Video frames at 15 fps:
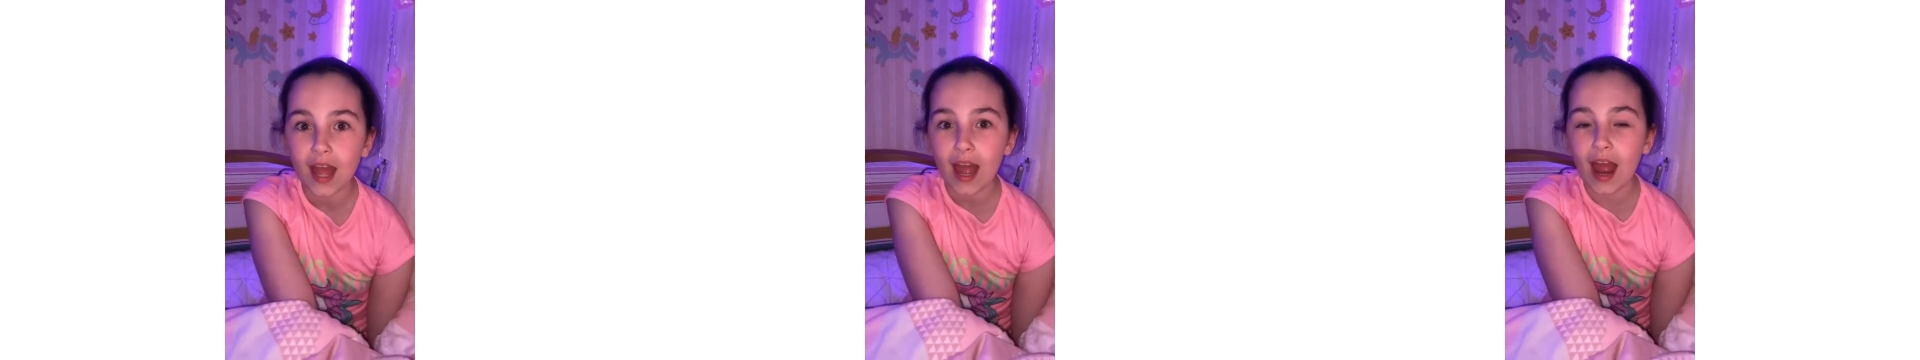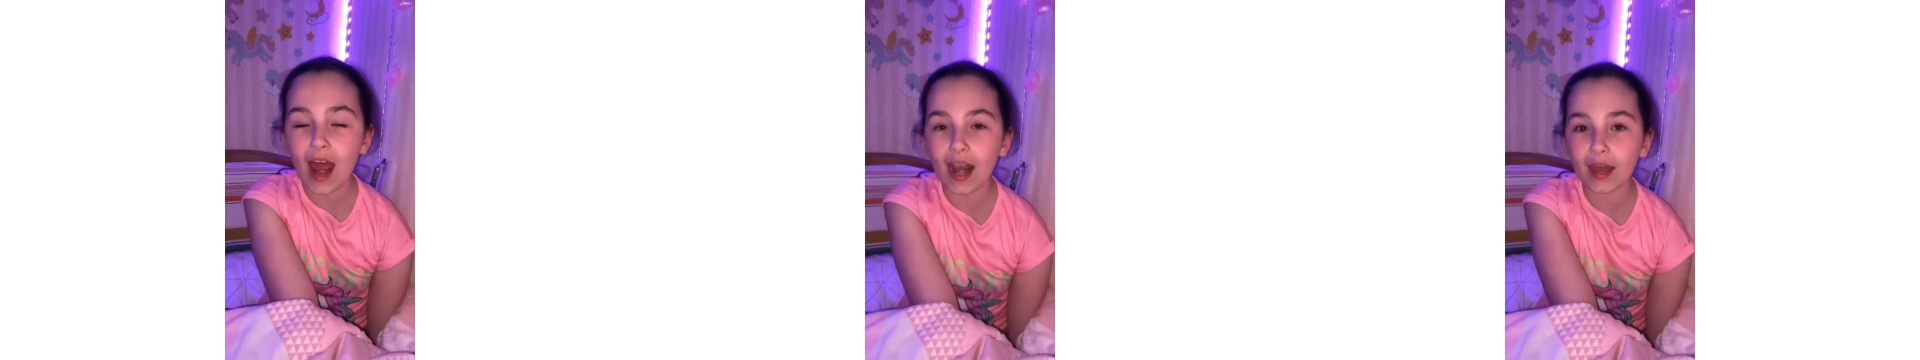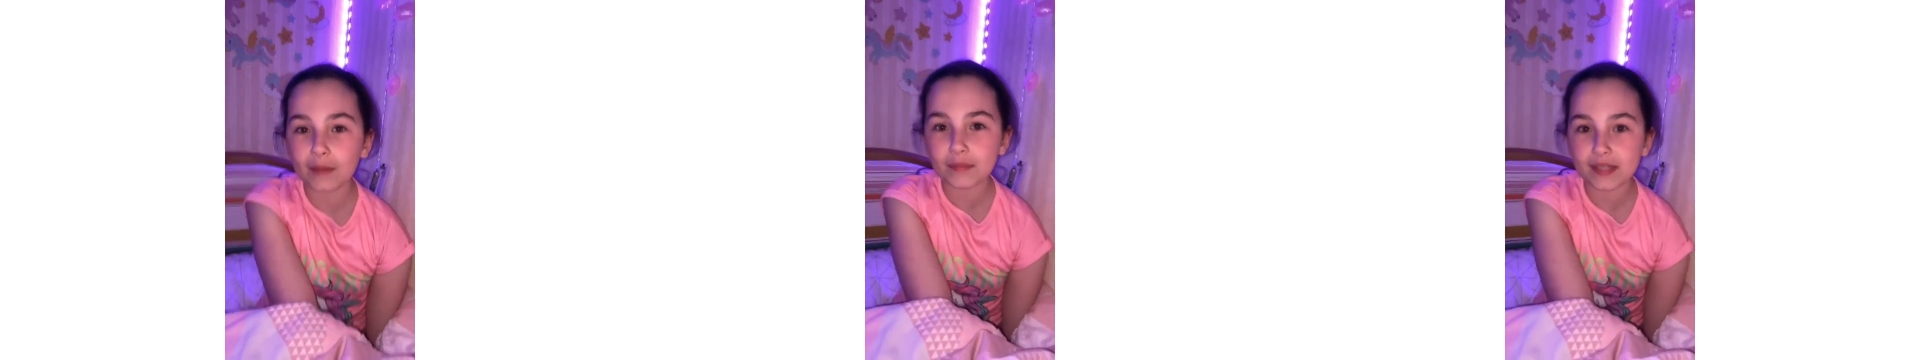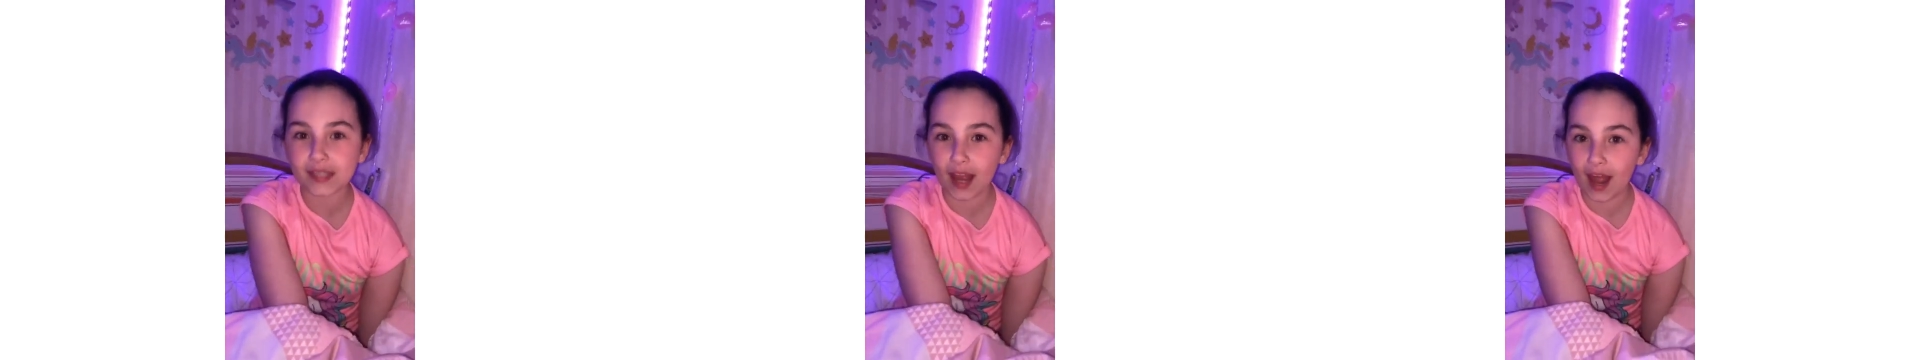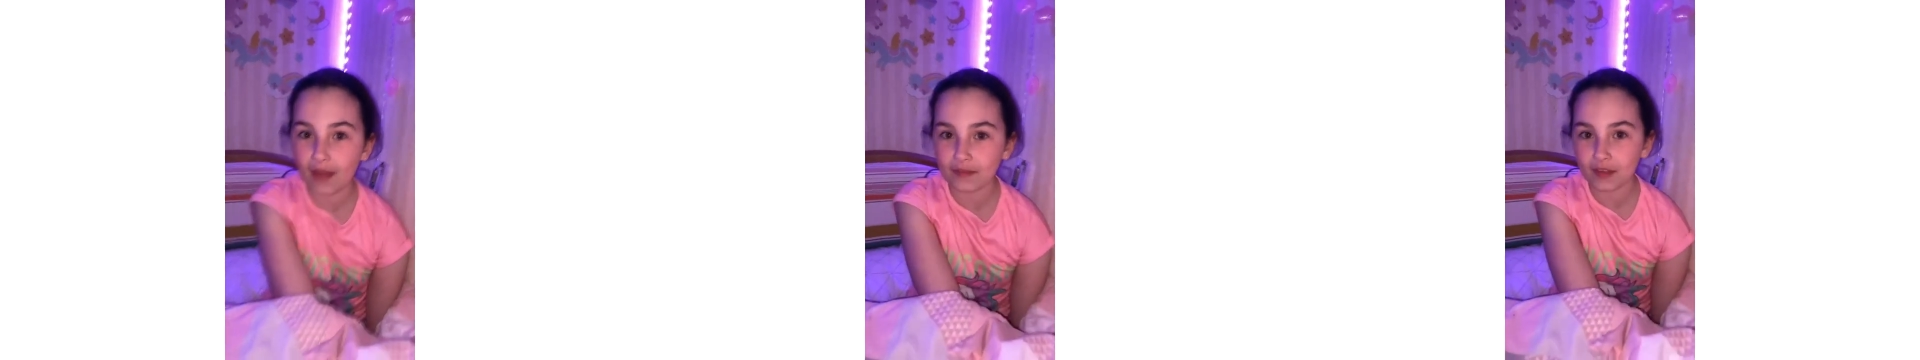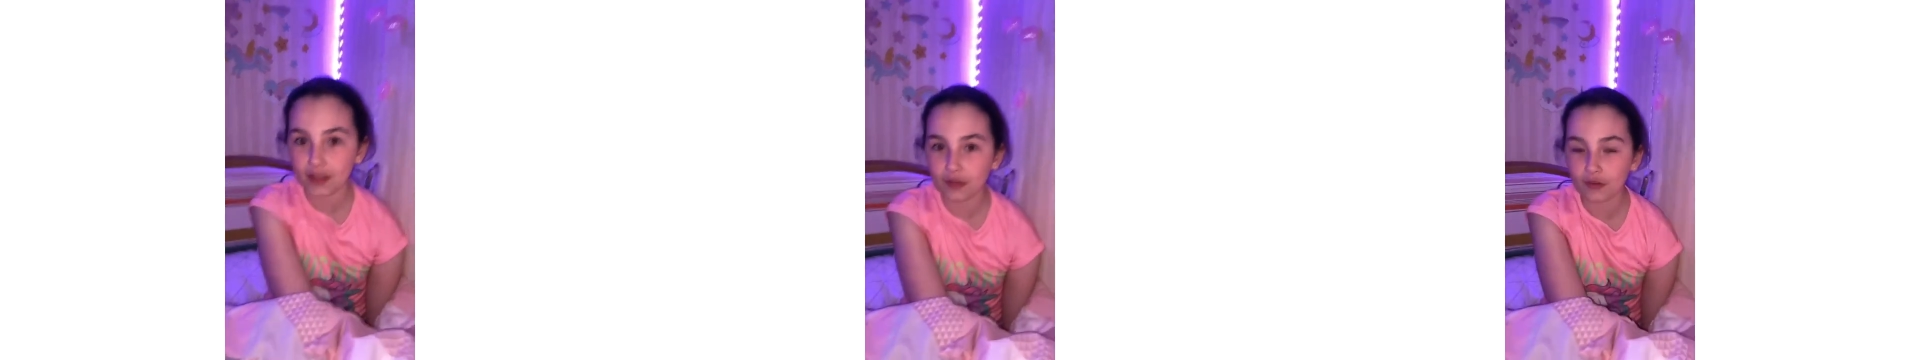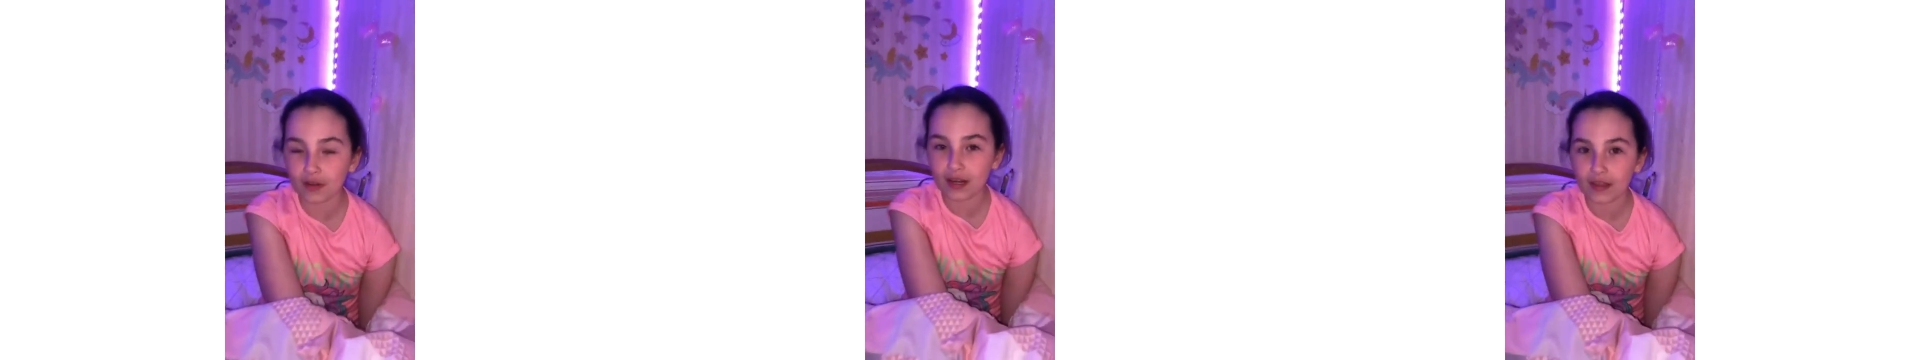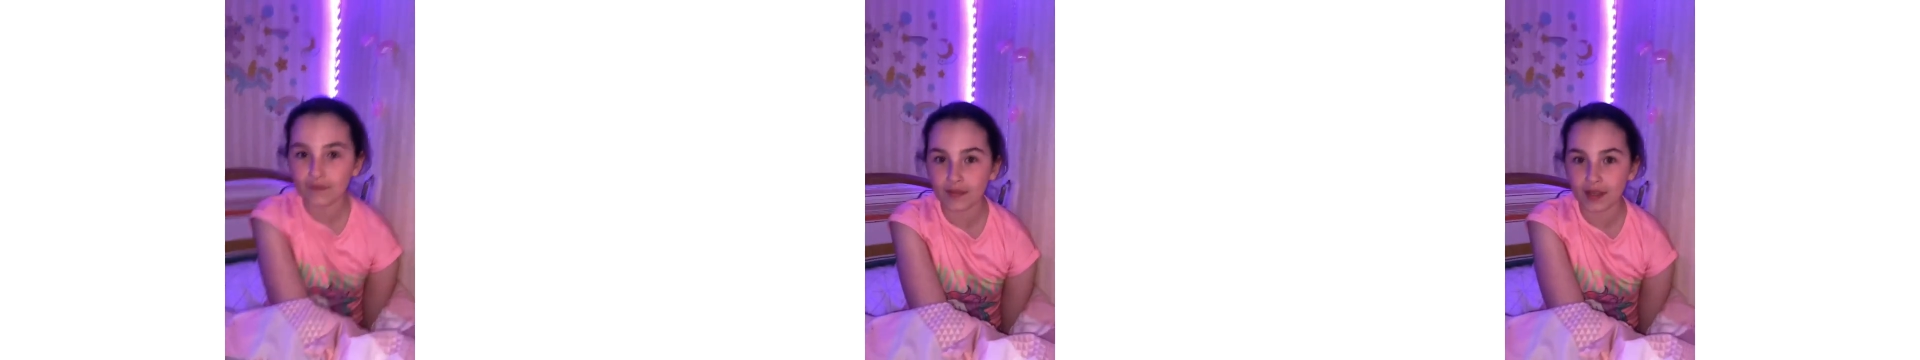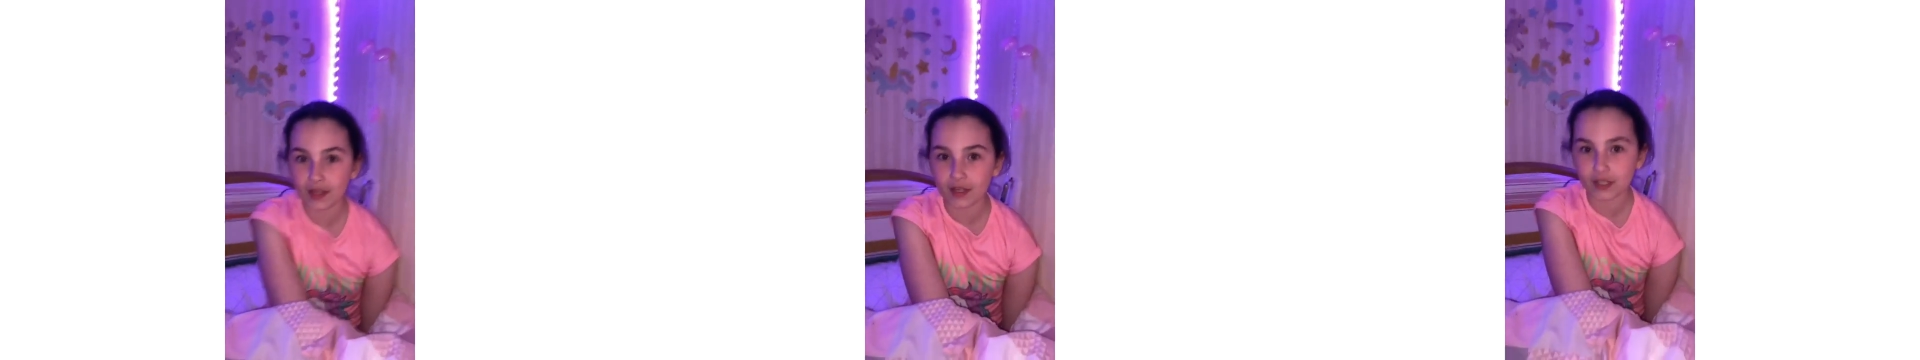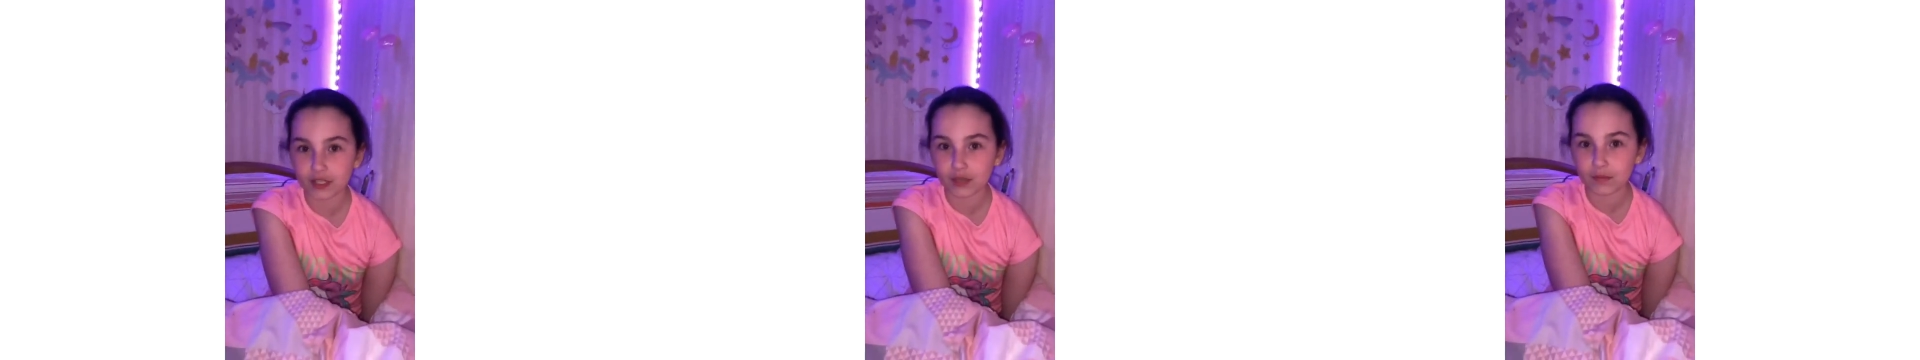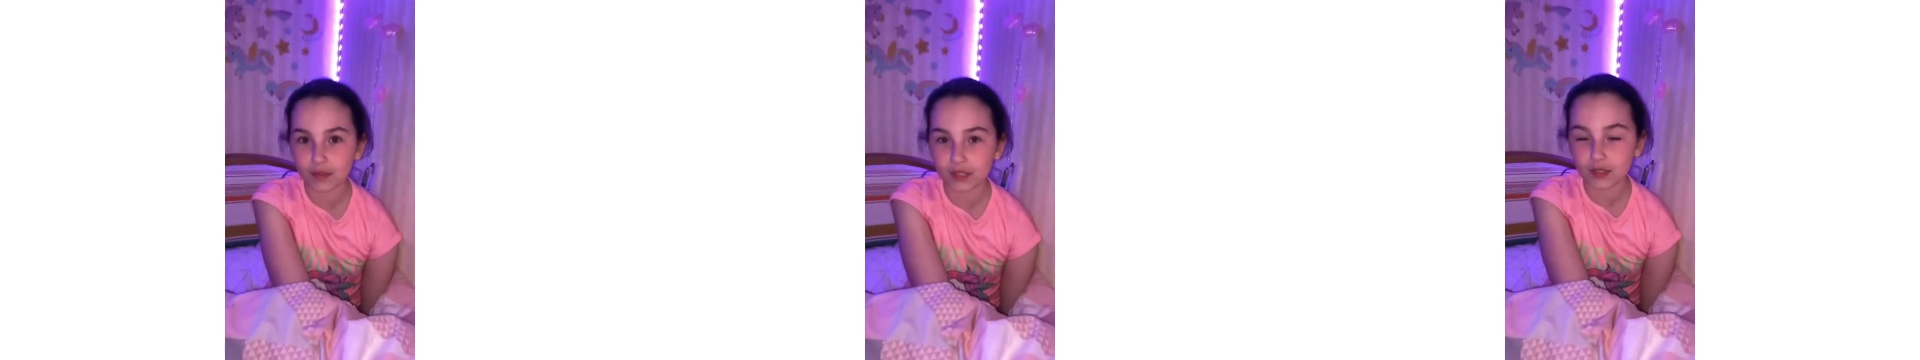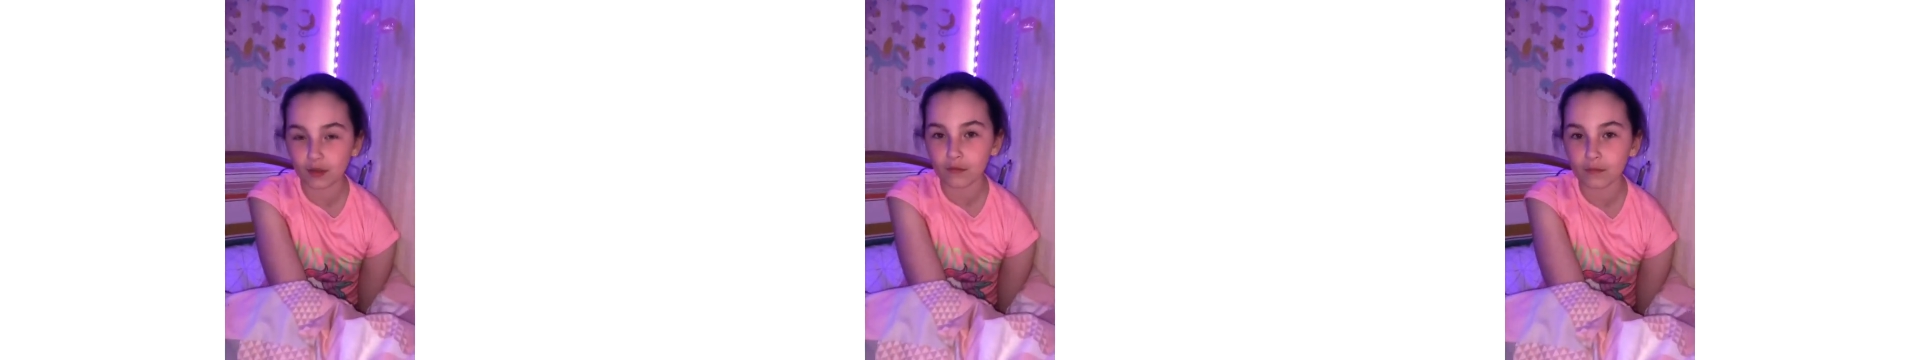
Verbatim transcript: and I'm sad that you're leaving because you were so